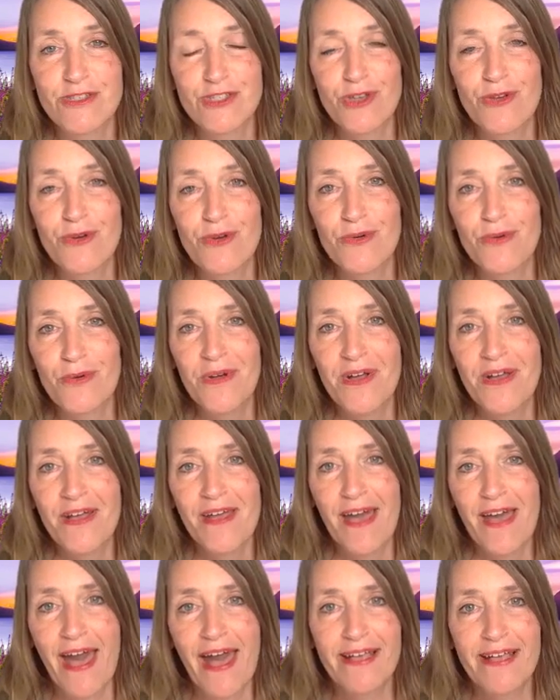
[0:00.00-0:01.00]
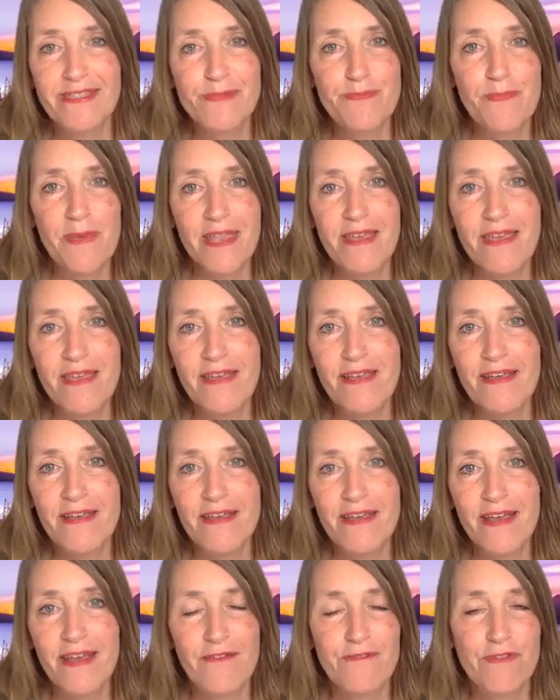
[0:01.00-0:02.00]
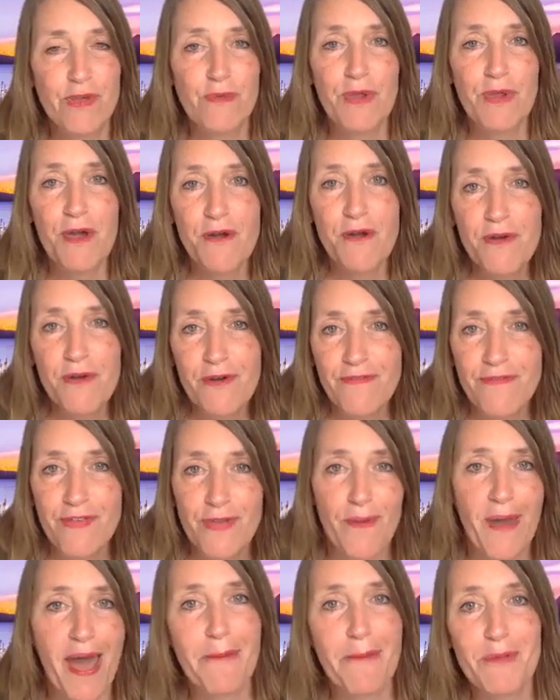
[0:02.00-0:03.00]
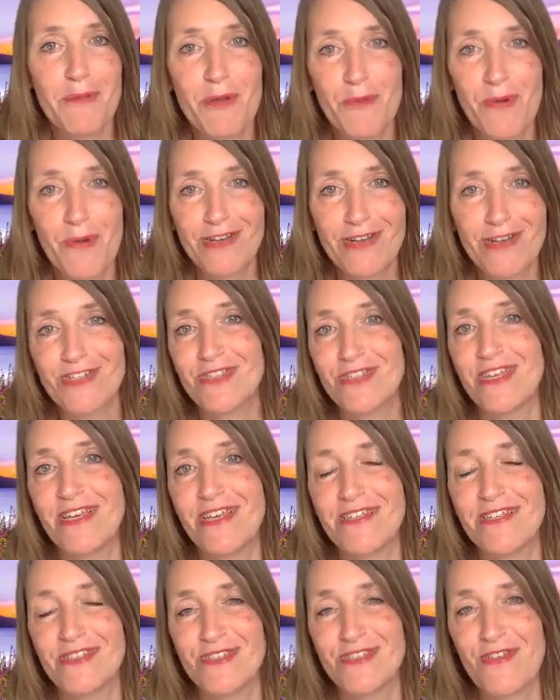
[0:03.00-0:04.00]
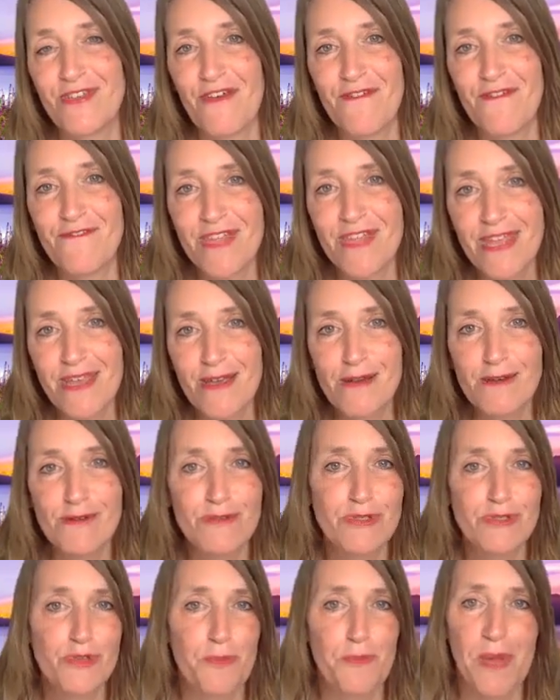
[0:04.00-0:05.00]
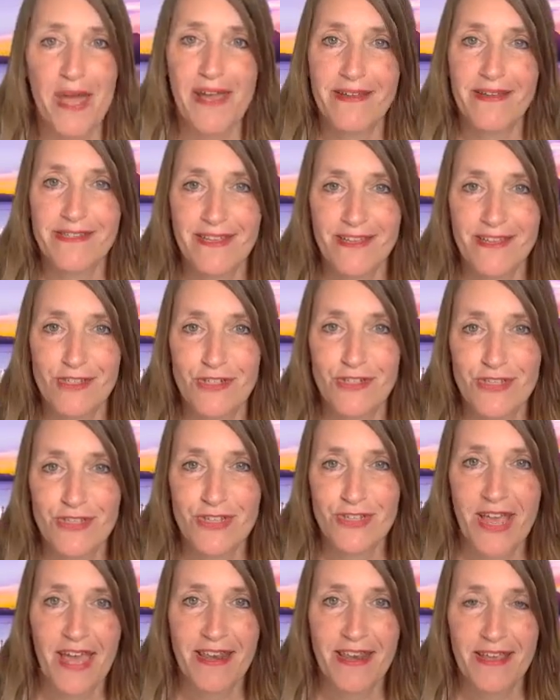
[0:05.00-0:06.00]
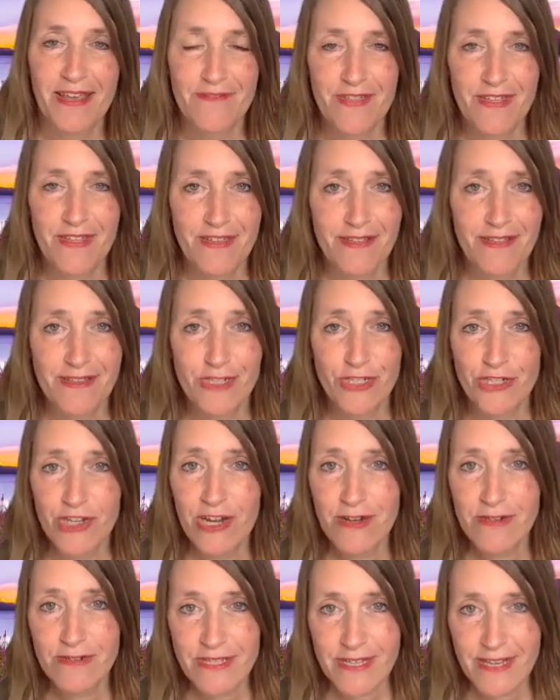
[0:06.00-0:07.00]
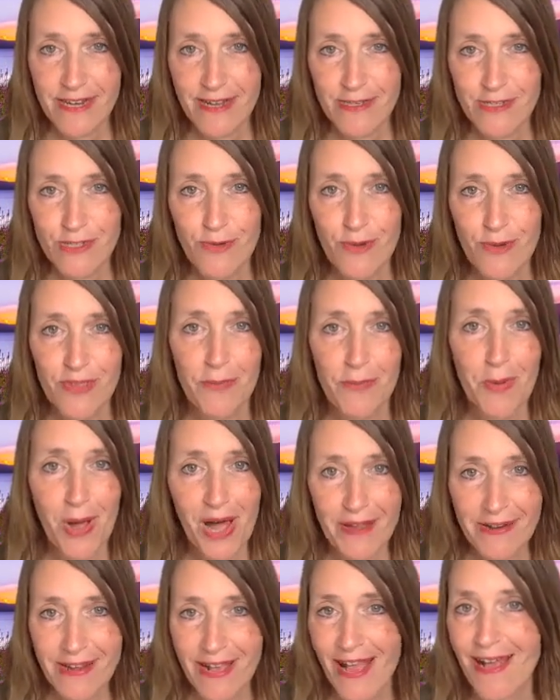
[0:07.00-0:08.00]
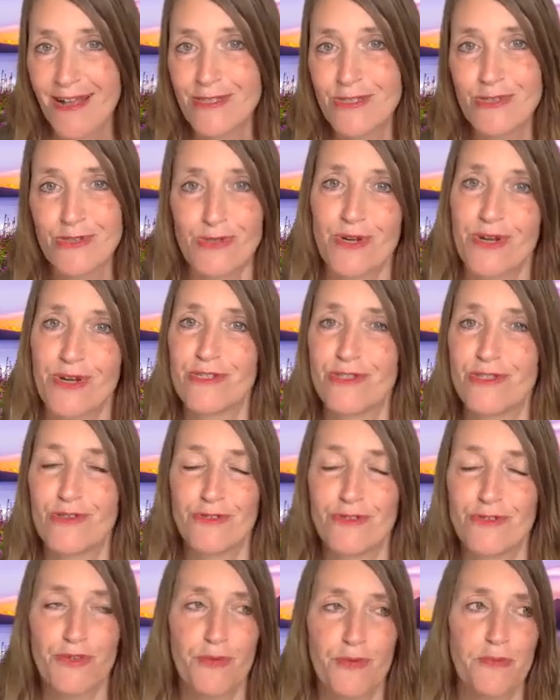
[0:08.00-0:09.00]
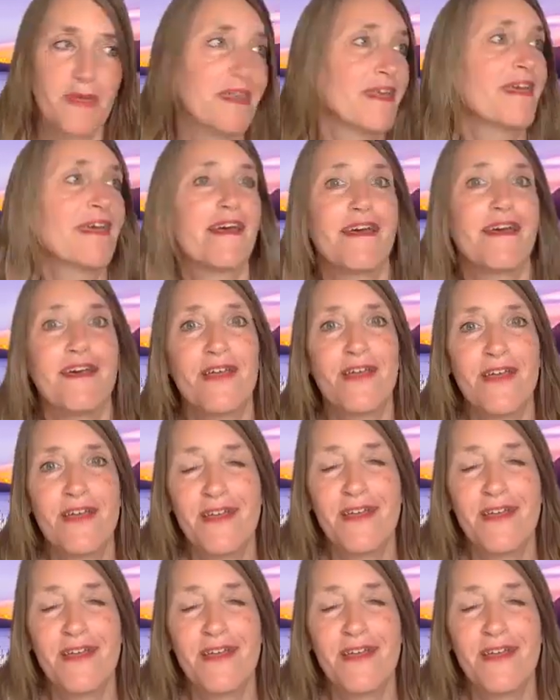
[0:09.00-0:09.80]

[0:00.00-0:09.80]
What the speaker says: So, as many of you know, if you happen to watch these videos or pay attention to any of the shares that I do on the podcast or on social media,